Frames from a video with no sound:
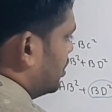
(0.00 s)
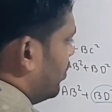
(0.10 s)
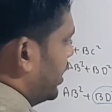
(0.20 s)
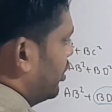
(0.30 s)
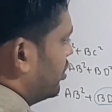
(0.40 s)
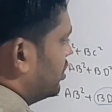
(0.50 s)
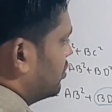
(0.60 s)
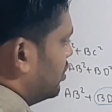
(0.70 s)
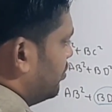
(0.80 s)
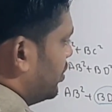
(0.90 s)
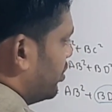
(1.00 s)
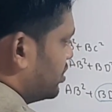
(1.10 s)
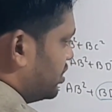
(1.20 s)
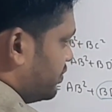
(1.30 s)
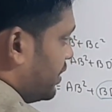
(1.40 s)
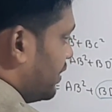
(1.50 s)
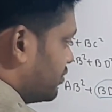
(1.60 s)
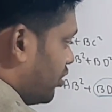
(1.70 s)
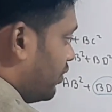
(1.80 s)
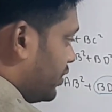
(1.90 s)
why not this one? Because this we have
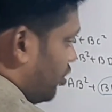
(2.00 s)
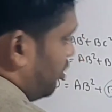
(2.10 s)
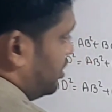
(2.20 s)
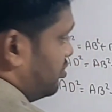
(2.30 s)
solved, we got this,